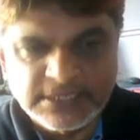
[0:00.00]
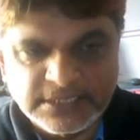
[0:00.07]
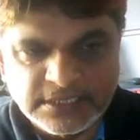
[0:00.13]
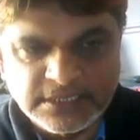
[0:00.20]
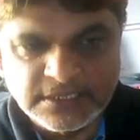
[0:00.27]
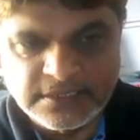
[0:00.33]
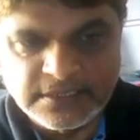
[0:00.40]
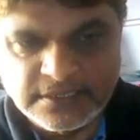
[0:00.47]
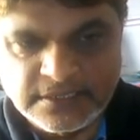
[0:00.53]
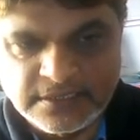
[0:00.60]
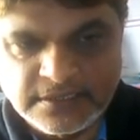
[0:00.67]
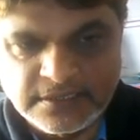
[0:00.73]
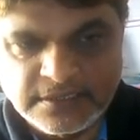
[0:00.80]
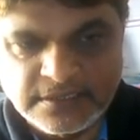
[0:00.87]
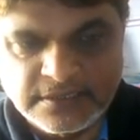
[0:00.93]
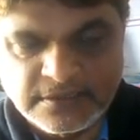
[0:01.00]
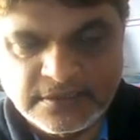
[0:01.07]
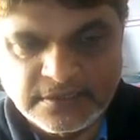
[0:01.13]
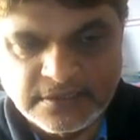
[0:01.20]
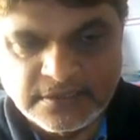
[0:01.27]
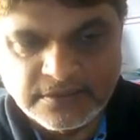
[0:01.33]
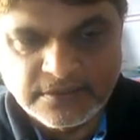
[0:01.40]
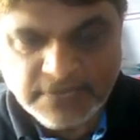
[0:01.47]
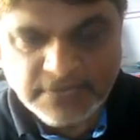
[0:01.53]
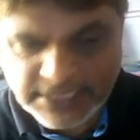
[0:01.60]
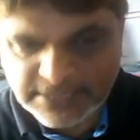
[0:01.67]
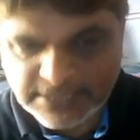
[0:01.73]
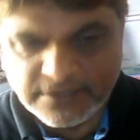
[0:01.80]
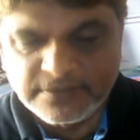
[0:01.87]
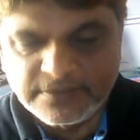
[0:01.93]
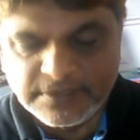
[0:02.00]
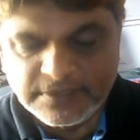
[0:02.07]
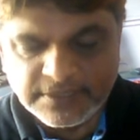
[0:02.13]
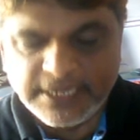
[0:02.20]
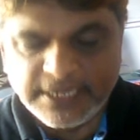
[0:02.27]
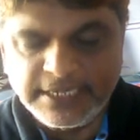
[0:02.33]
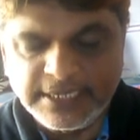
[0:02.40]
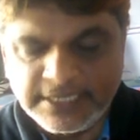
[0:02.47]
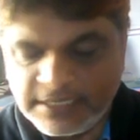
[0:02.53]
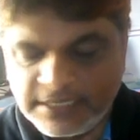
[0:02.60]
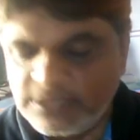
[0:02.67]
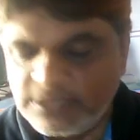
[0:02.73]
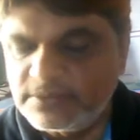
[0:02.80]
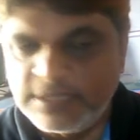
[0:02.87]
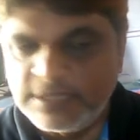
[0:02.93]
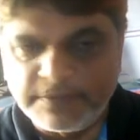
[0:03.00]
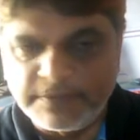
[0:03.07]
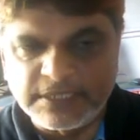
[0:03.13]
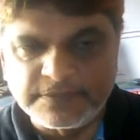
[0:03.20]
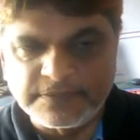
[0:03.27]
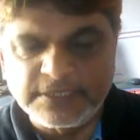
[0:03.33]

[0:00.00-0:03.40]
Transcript: regarding introduction to C++ and what are